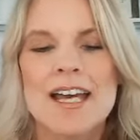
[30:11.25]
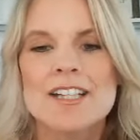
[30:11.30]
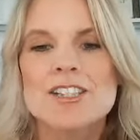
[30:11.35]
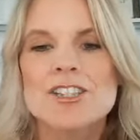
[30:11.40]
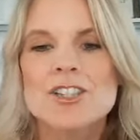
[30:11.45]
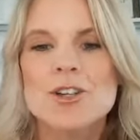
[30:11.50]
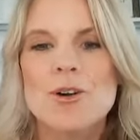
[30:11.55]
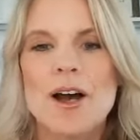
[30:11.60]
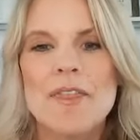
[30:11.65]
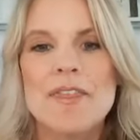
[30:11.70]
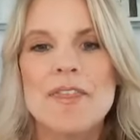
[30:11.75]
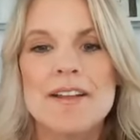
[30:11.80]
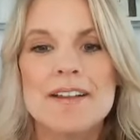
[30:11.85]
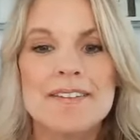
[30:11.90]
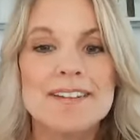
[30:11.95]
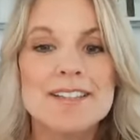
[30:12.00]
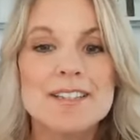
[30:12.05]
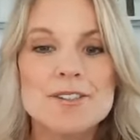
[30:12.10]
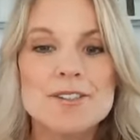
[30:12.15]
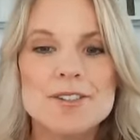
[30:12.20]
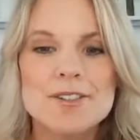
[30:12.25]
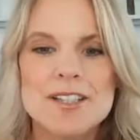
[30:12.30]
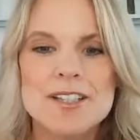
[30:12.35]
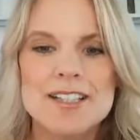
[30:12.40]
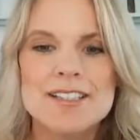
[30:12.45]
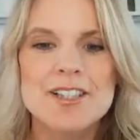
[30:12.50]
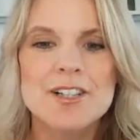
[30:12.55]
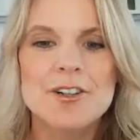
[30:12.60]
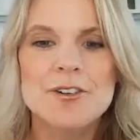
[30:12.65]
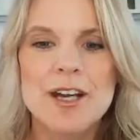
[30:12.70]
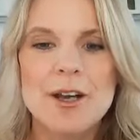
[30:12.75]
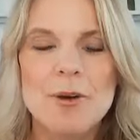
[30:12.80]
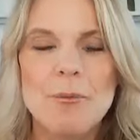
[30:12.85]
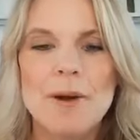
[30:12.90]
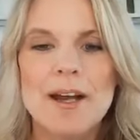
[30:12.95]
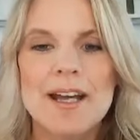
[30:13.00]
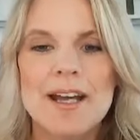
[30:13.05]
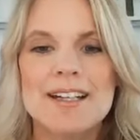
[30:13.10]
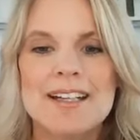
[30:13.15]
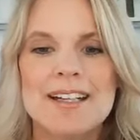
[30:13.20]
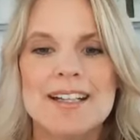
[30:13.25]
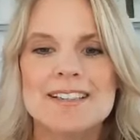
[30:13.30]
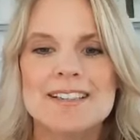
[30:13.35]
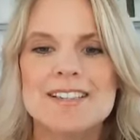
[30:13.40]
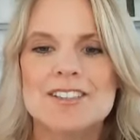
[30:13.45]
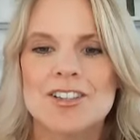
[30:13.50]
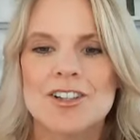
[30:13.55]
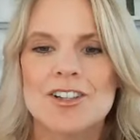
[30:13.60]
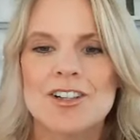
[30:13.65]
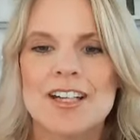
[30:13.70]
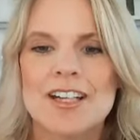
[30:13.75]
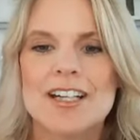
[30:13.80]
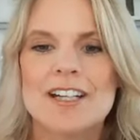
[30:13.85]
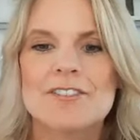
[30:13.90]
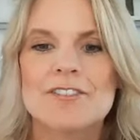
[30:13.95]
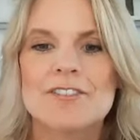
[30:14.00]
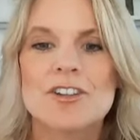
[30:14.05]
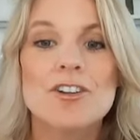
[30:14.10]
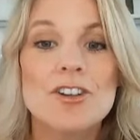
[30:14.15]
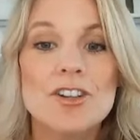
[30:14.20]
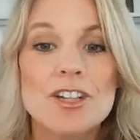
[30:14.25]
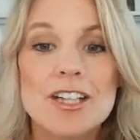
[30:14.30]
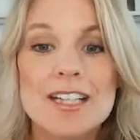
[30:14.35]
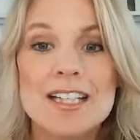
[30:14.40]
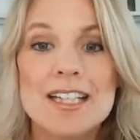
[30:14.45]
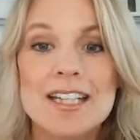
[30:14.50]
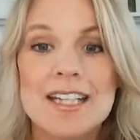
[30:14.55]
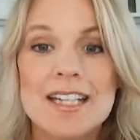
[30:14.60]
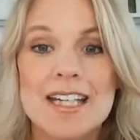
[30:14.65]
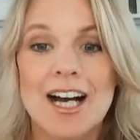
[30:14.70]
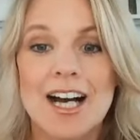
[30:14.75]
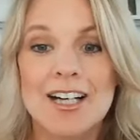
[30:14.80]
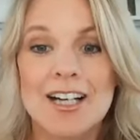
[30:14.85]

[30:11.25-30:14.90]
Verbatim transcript: So I think this is a great way to get started if you're looking to get